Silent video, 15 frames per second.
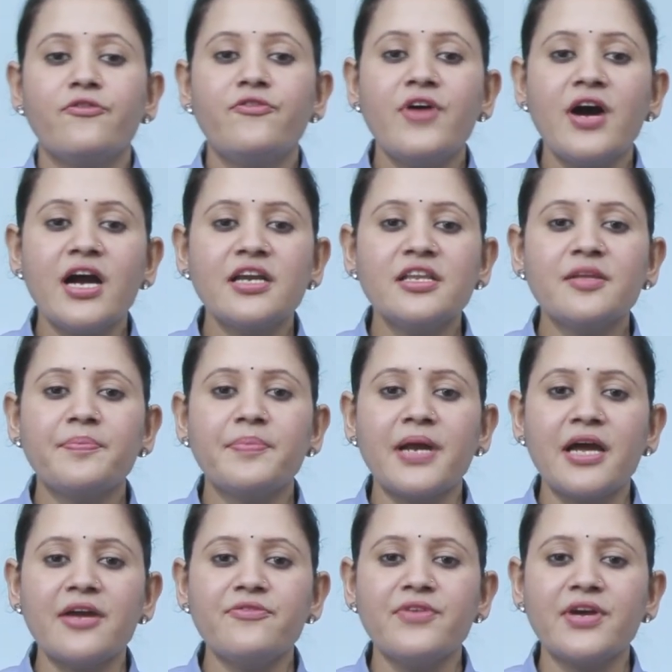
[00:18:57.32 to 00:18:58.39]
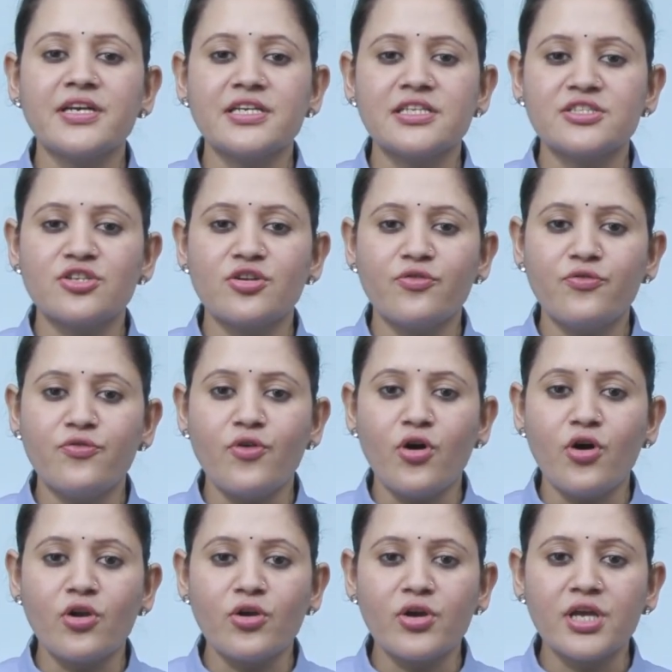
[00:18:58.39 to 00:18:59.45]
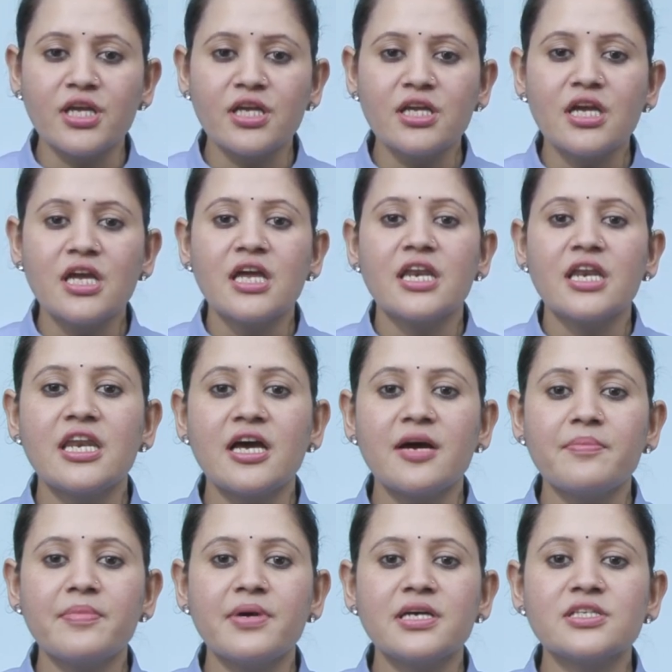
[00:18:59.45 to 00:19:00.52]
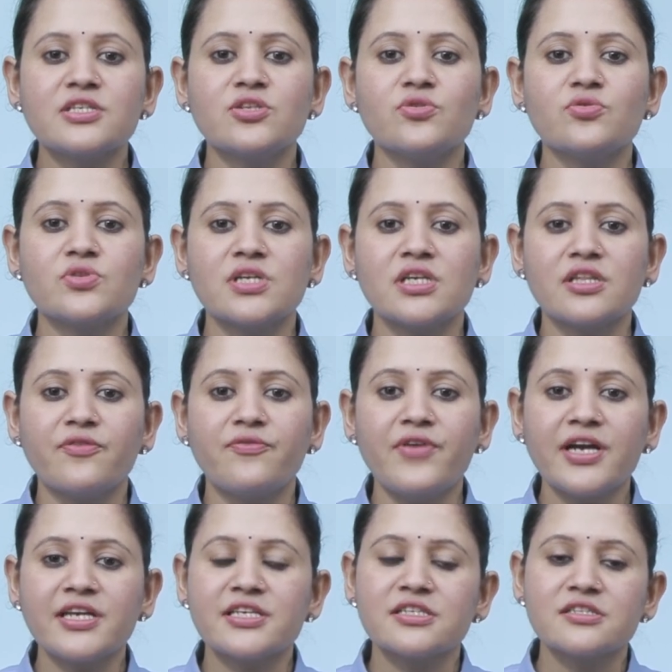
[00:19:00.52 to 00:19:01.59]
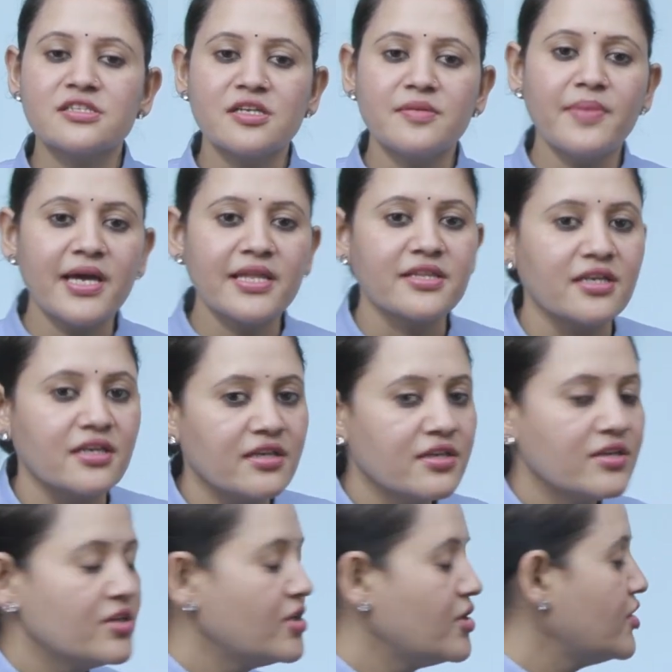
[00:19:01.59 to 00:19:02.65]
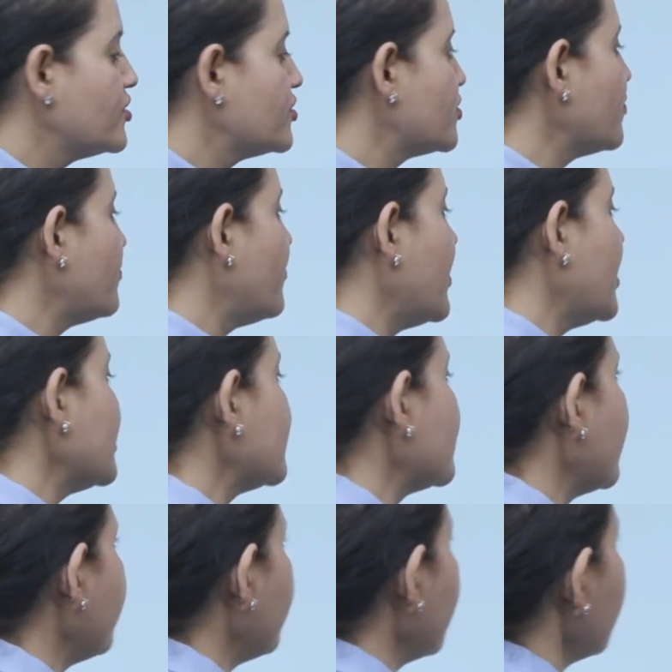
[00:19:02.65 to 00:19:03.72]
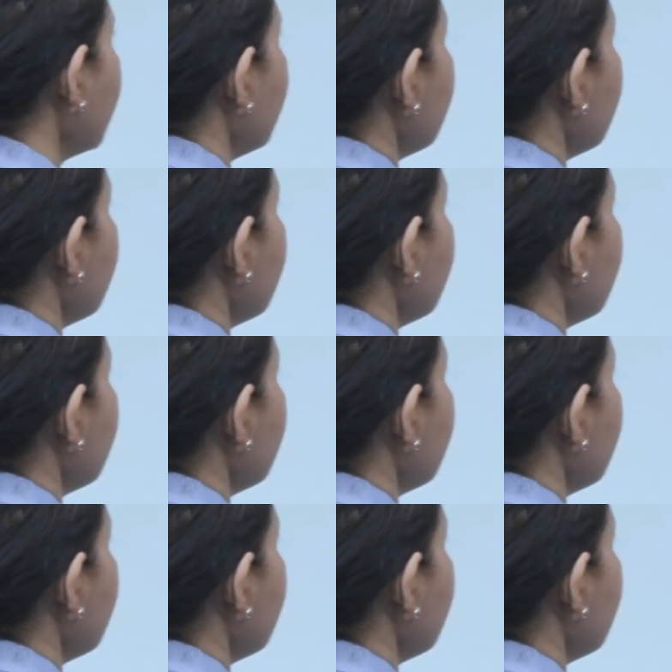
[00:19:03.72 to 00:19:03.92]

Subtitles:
Find the prime factorization of following numbers using the factor tree method. So first number